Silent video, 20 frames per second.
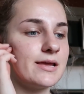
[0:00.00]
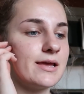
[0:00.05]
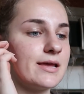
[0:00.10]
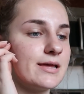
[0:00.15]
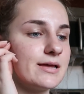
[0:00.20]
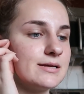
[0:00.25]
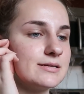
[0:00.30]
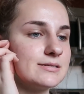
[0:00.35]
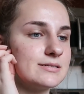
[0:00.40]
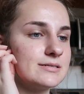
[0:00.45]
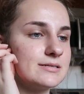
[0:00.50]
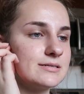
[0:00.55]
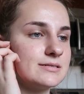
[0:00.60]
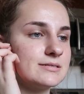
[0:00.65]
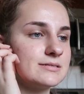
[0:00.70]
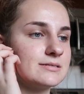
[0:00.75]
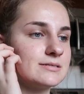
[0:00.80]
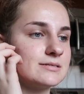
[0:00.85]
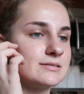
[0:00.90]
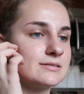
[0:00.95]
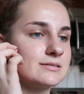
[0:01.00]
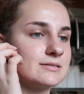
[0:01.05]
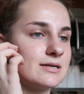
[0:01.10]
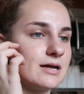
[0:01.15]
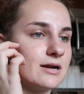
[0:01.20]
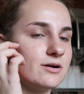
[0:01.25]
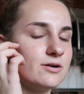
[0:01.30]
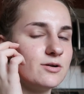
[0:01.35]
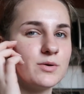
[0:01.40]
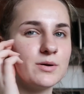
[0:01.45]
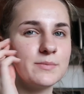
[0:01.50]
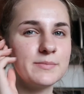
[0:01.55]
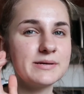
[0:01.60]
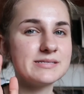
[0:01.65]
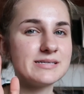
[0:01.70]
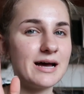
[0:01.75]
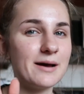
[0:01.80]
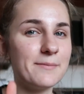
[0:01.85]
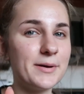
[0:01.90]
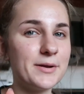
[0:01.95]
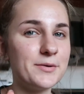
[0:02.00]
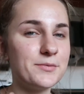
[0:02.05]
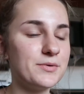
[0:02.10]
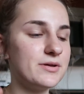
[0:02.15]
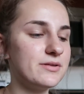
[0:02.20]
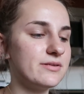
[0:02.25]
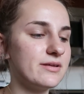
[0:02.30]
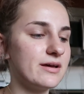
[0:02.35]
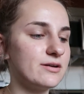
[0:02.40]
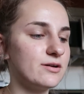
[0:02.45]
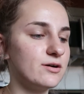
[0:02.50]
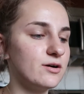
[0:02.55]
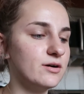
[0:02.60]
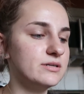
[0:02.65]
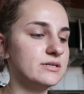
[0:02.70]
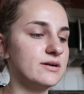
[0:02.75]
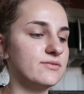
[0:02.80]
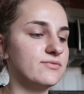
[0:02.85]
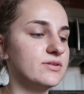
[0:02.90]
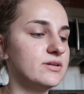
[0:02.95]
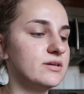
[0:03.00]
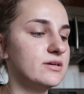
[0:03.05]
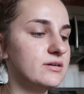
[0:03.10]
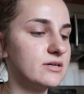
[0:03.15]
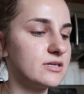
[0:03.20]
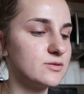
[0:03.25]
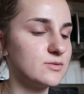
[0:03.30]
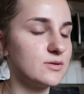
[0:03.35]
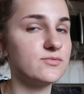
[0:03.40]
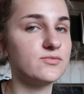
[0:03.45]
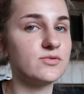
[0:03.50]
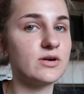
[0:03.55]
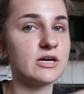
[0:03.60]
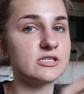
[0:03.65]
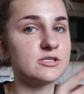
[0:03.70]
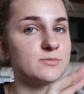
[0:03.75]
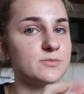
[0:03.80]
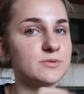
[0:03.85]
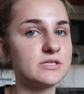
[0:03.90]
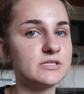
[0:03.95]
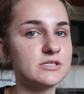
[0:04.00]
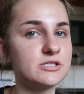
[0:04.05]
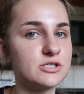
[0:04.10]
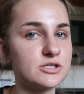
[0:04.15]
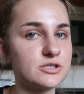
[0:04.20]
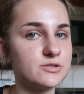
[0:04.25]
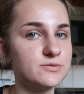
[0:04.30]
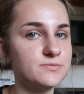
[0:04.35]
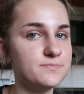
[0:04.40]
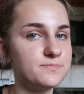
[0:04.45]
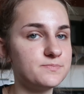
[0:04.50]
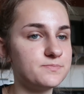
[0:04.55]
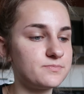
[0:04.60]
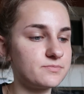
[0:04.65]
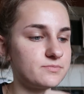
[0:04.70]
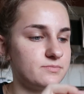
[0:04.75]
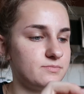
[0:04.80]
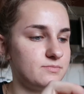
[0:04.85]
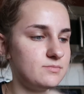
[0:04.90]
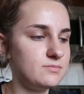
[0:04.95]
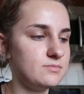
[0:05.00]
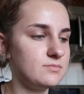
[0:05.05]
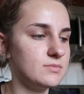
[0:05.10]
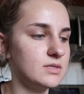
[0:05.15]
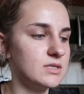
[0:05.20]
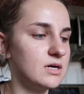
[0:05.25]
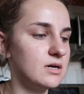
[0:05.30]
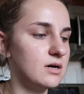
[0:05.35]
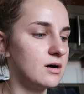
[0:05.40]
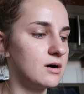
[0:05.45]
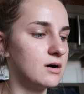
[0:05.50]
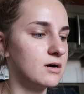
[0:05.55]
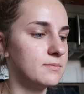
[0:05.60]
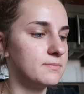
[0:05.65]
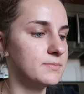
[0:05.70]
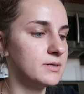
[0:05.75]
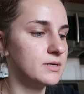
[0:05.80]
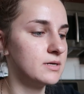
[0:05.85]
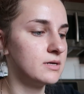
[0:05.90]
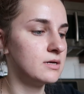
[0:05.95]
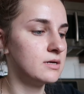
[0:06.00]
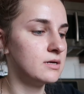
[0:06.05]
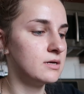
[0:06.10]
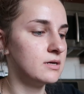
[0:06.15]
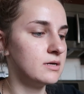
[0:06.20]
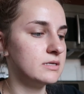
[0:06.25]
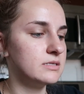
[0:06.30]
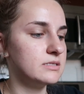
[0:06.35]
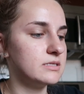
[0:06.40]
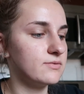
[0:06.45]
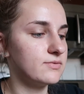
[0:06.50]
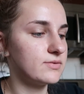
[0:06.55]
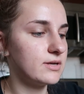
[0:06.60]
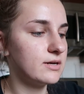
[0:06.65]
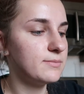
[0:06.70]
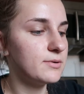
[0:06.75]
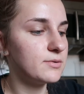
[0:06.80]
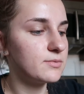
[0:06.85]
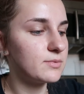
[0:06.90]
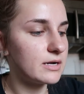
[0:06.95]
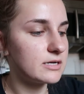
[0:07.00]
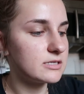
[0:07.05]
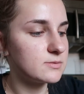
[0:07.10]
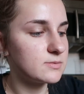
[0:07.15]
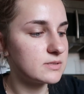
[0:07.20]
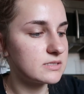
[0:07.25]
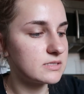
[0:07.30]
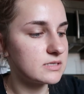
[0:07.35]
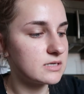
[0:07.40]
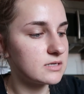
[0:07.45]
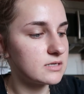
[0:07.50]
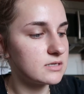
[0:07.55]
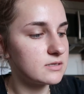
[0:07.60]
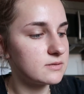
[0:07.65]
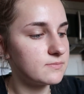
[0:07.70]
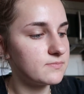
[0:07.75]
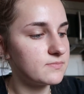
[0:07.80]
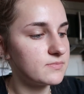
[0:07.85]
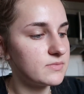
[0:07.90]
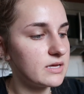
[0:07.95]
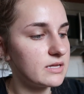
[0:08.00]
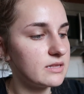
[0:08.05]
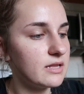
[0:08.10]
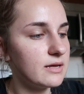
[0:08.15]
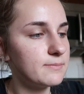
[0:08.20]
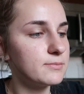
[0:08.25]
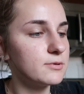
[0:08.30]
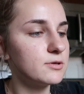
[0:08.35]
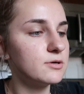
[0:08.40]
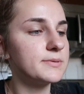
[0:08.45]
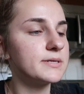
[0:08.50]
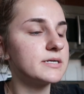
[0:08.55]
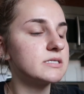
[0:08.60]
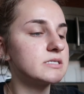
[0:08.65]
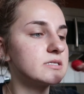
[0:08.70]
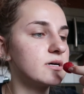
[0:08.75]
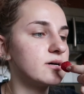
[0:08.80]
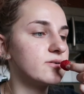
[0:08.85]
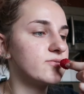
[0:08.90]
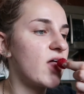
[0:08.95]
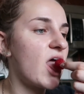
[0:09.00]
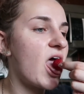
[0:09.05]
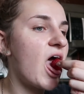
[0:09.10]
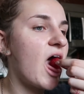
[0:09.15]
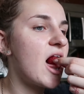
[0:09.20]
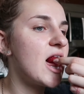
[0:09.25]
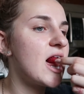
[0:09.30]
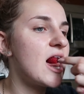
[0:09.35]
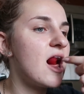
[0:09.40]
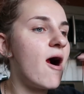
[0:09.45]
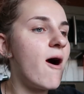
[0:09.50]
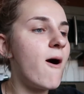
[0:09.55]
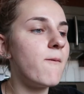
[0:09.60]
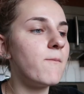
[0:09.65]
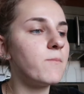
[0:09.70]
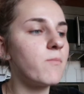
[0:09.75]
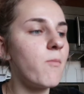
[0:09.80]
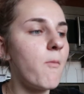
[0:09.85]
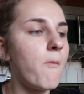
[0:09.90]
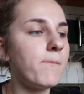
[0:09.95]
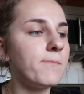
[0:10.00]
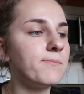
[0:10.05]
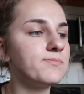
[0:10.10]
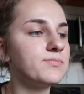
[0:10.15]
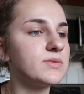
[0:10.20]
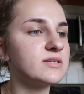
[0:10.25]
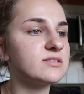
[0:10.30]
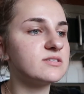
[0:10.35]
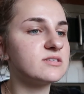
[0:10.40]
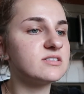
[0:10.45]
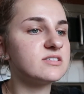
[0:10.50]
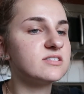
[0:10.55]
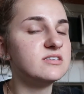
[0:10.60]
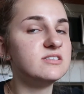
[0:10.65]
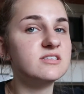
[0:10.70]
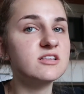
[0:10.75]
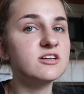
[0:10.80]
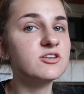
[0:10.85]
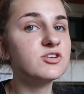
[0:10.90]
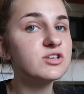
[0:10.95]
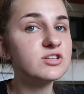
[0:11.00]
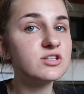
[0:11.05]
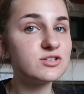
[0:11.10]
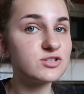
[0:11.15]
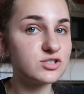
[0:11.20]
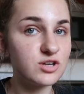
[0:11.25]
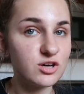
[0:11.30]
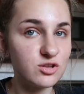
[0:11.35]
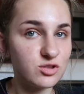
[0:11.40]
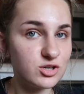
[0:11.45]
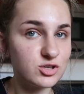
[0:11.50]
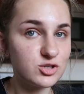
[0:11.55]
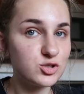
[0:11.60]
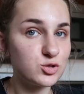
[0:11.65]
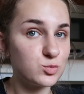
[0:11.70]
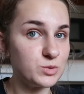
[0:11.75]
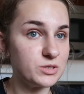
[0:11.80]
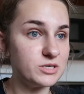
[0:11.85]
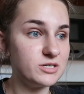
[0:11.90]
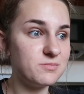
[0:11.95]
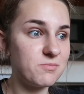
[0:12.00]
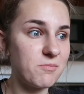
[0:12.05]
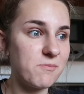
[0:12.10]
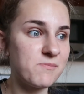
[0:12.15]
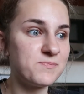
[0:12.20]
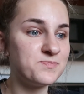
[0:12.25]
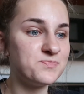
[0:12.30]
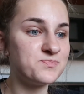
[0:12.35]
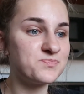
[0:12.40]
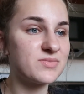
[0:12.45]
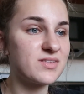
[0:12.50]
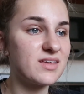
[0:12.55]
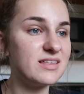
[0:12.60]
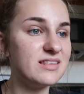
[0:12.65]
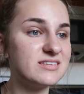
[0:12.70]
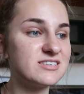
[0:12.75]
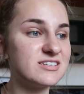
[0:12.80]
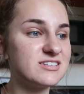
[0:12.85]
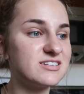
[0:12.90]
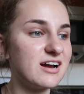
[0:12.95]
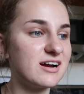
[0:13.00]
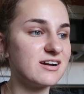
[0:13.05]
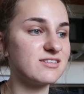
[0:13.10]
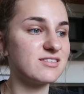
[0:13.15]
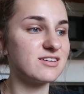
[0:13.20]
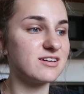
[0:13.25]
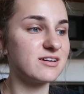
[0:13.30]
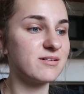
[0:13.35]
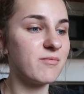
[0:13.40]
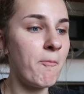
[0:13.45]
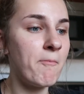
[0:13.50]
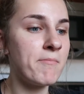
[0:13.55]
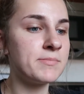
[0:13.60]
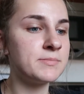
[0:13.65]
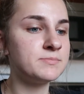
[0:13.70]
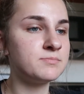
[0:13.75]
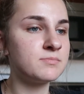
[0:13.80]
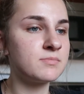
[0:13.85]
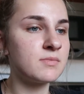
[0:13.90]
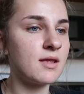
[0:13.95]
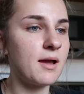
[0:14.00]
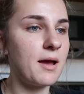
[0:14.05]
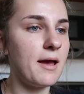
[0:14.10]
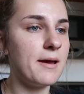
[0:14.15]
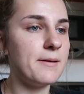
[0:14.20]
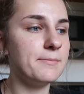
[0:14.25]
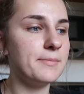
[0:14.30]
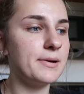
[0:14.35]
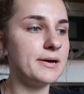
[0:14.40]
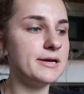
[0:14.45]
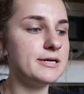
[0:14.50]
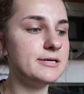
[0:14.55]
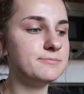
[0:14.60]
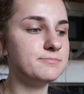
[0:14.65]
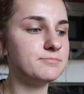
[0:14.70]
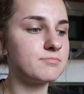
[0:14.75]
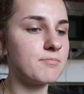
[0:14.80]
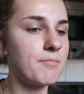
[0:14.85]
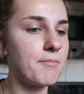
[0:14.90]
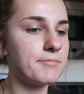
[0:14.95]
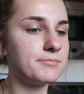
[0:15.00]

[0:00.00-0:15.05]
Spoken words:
and I don't know what I'm gonna top mine with. I know definitely, because we have raspberries too. Definitely gonna put raspberries on it and that blueberry stuff. And since literally there's nothing sweet in this entire thing, I might,